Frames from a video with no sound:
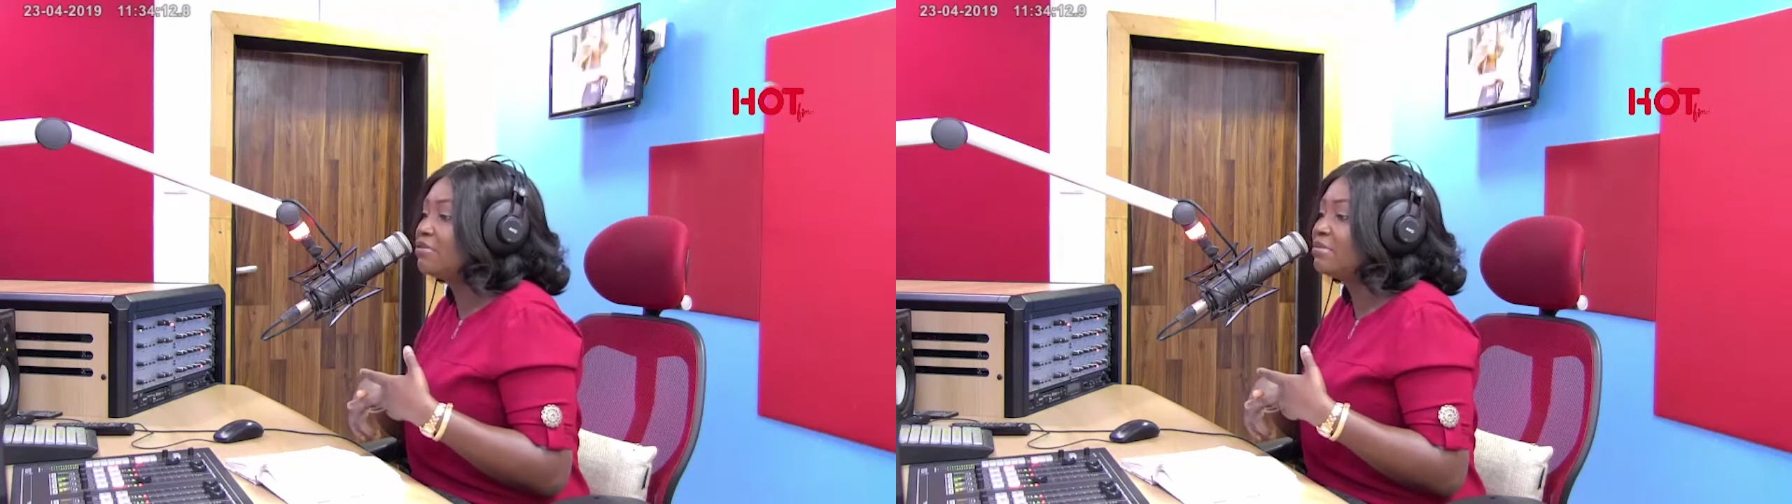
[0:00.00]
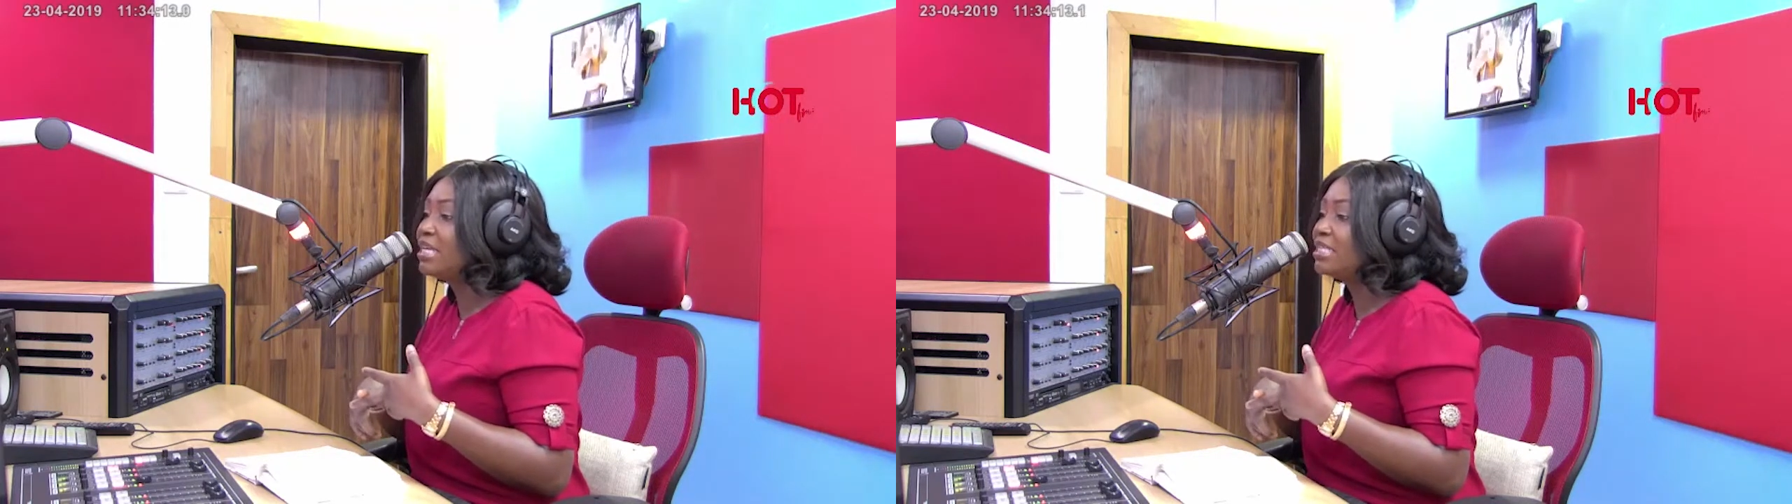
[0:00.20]

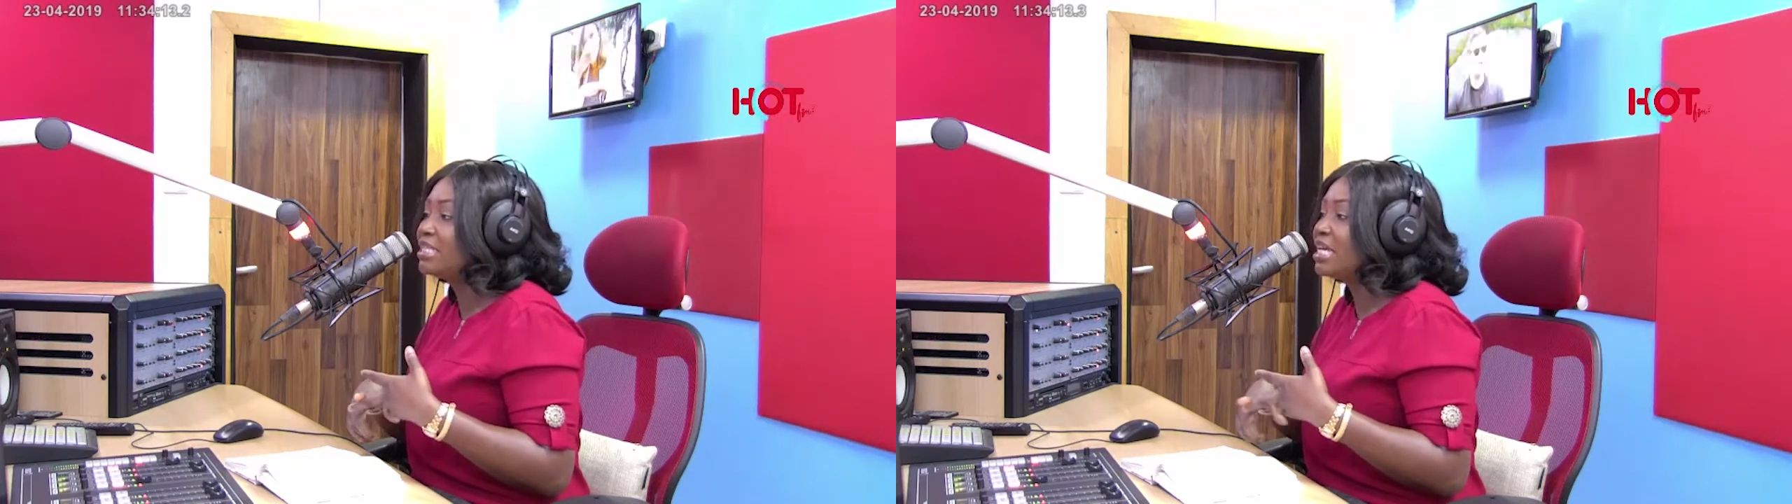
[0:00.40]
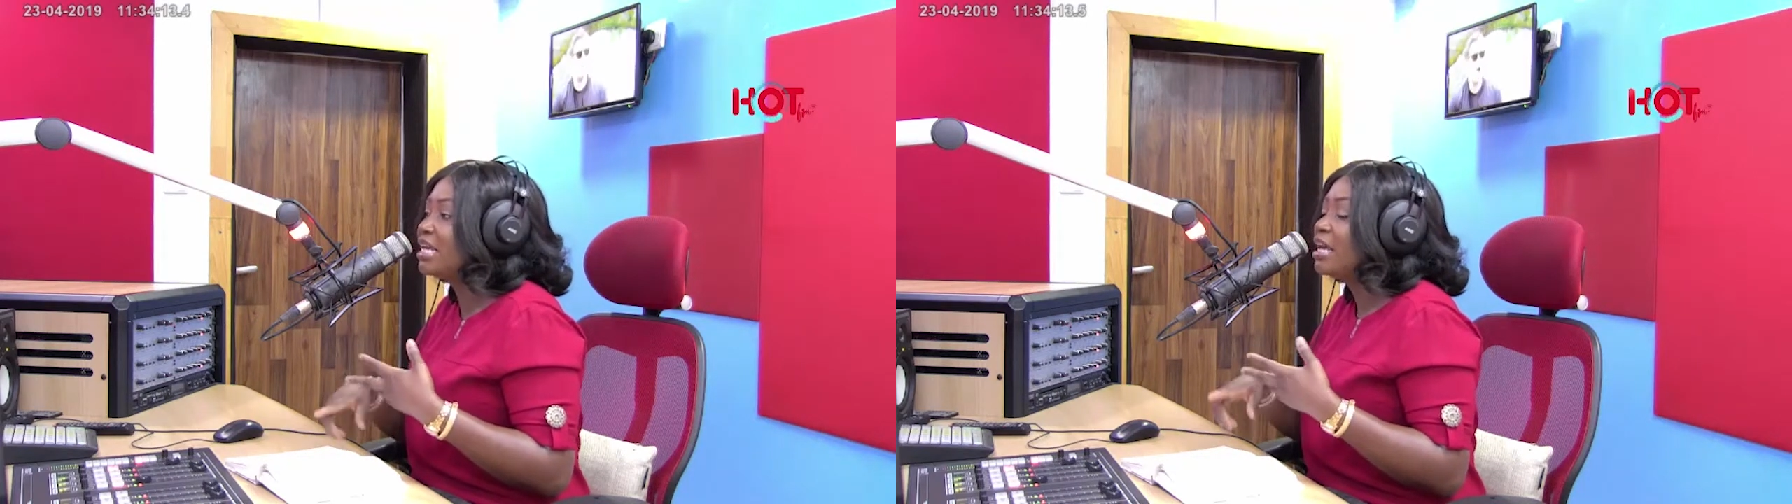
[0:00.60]
from the
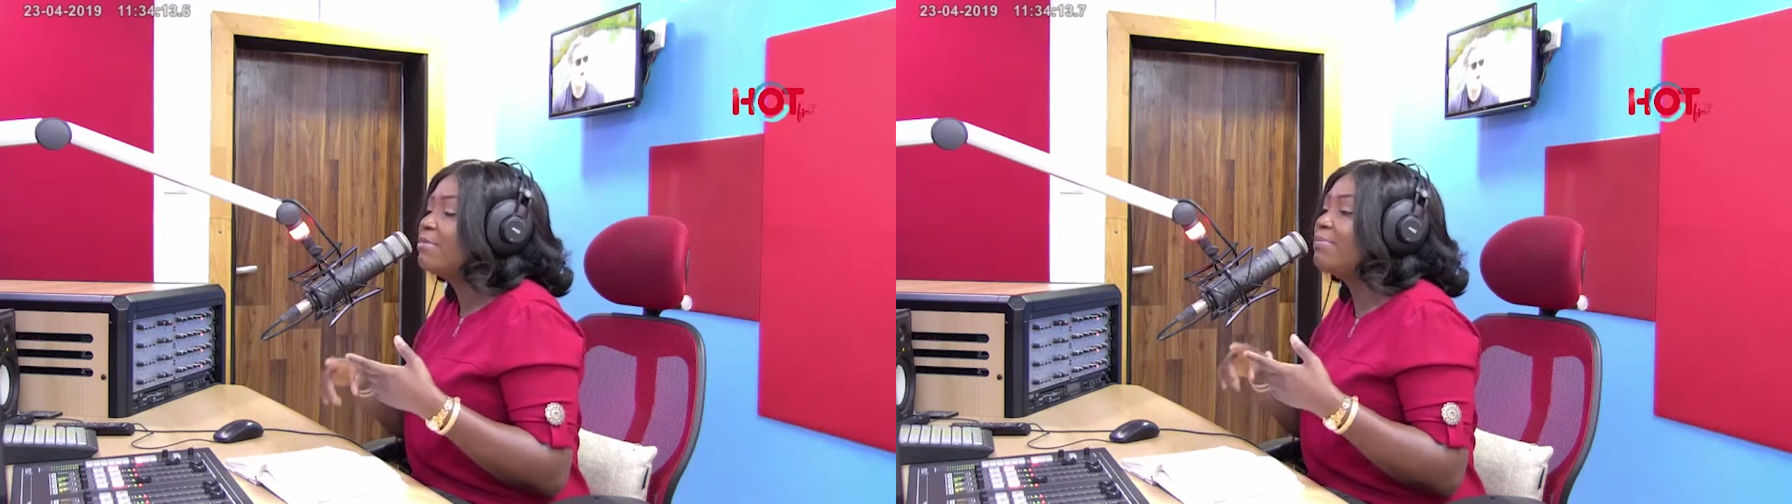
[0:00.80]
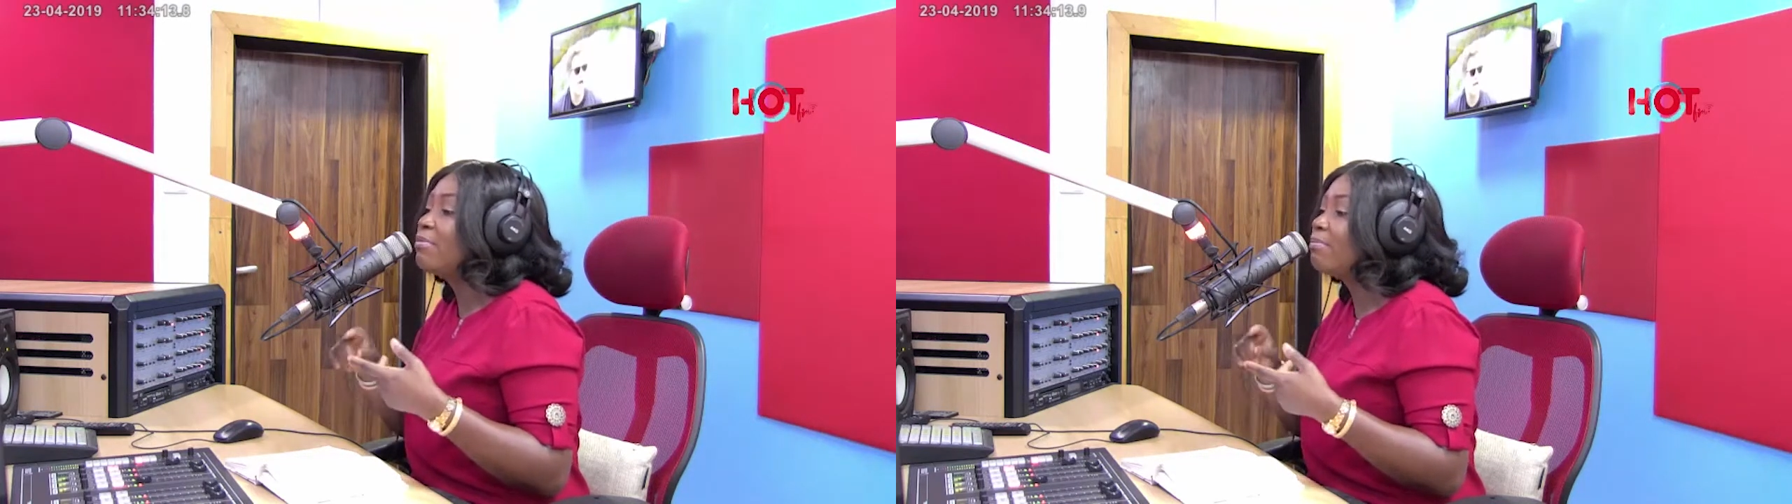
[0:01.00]
internet.
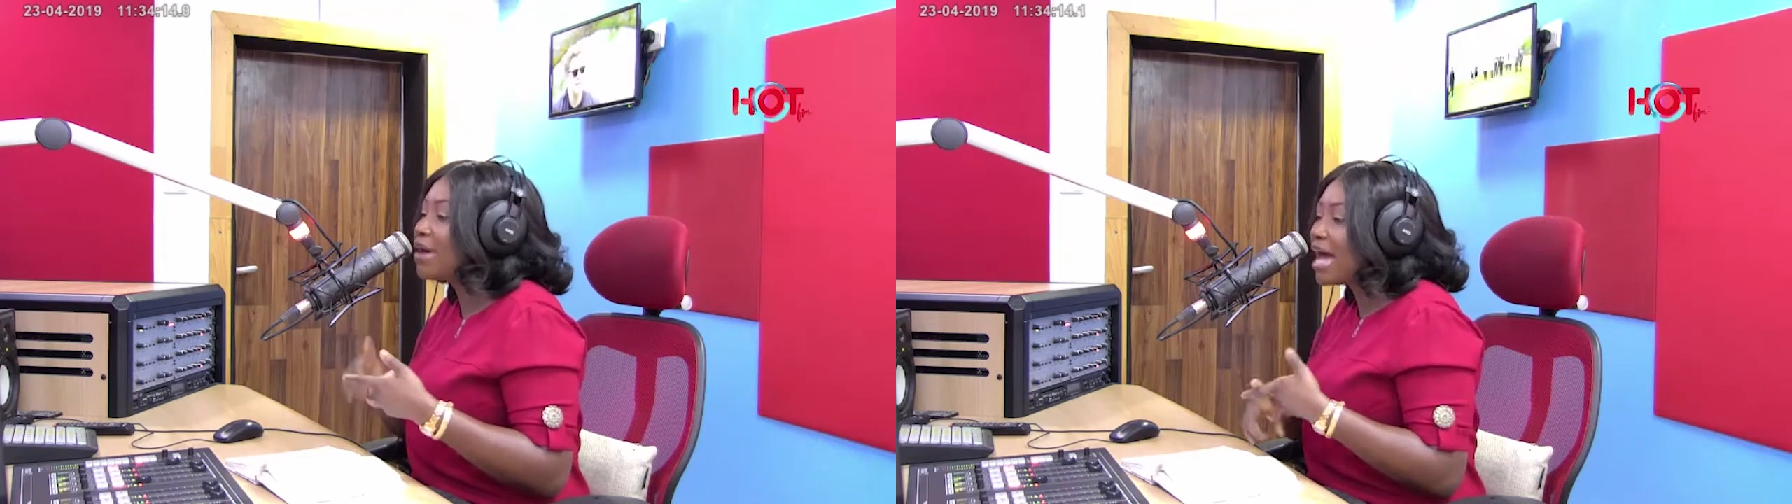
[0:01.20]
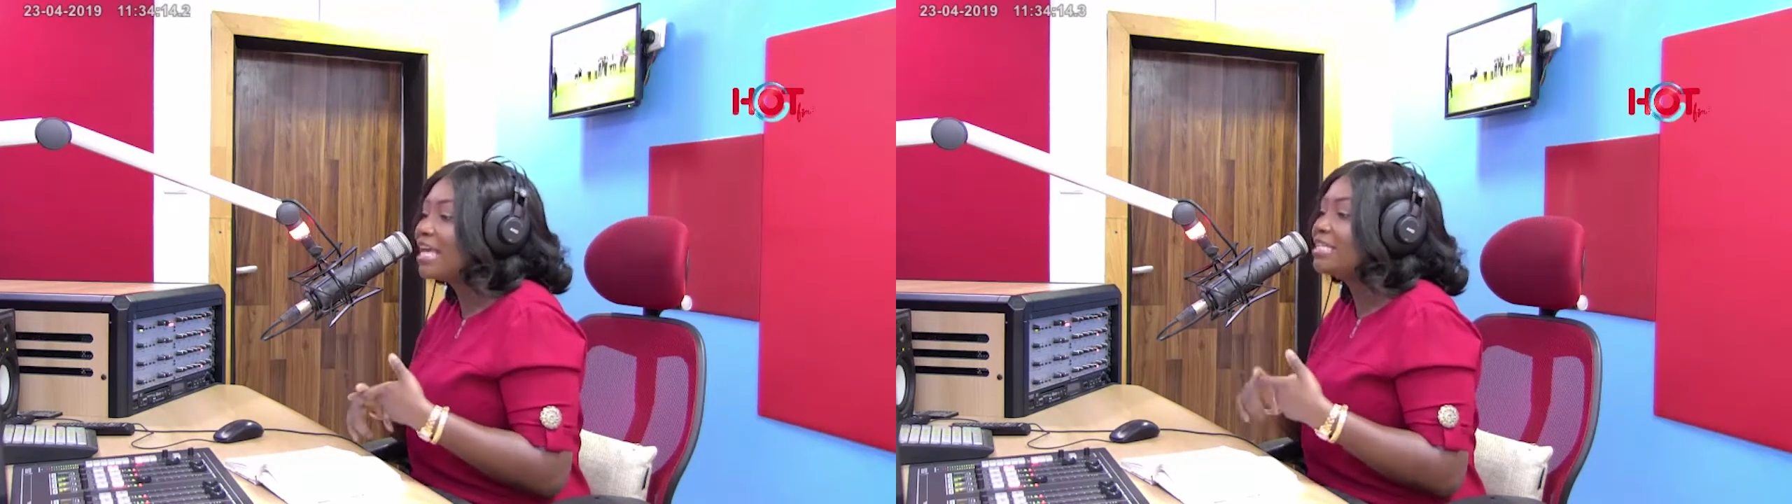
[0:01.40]
People
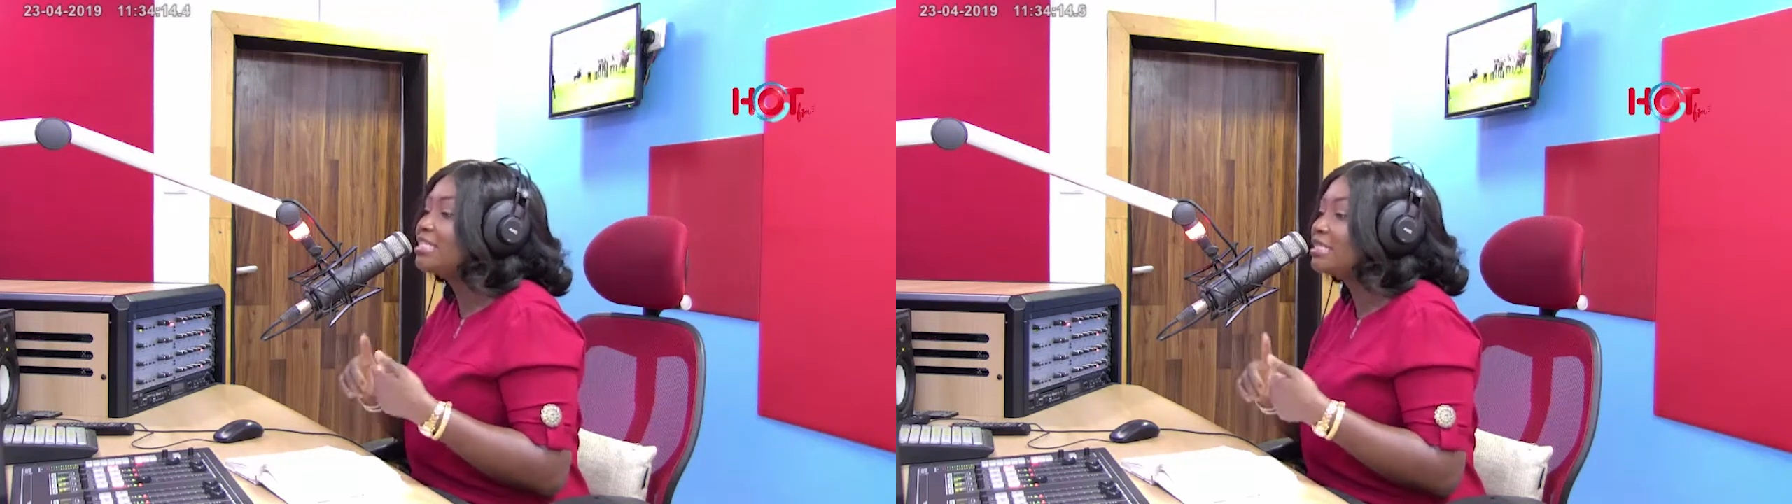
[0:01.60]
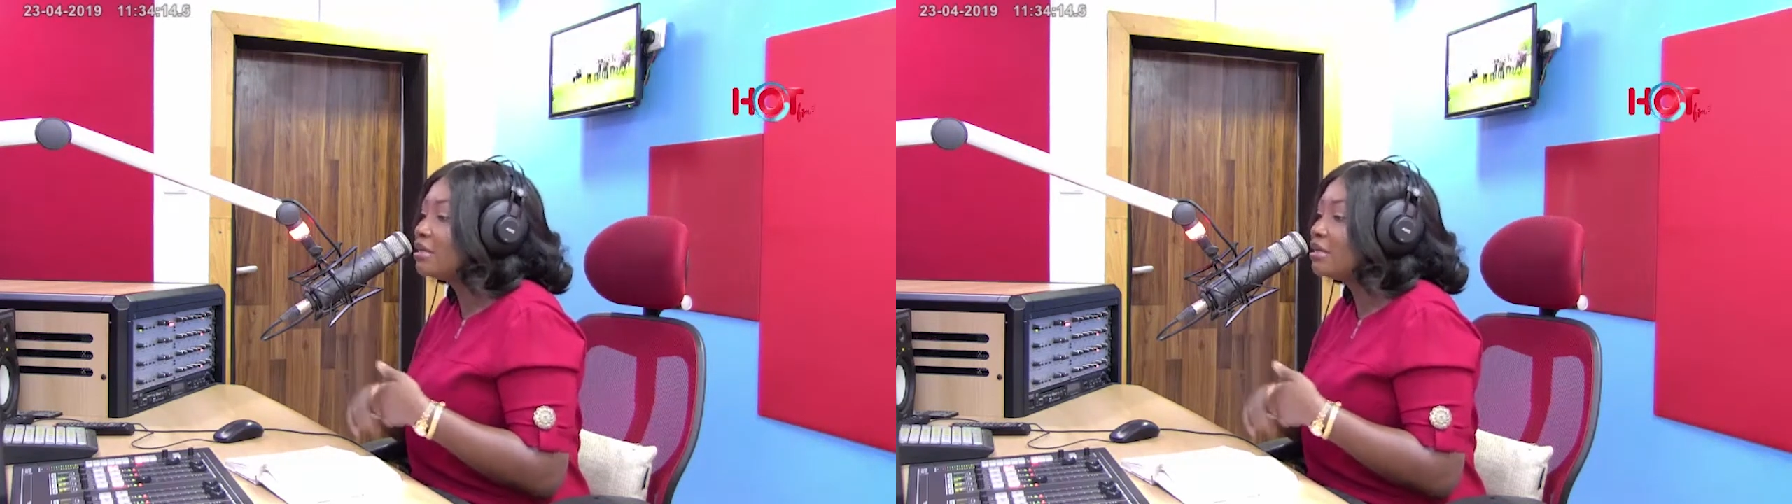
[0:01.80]
buy and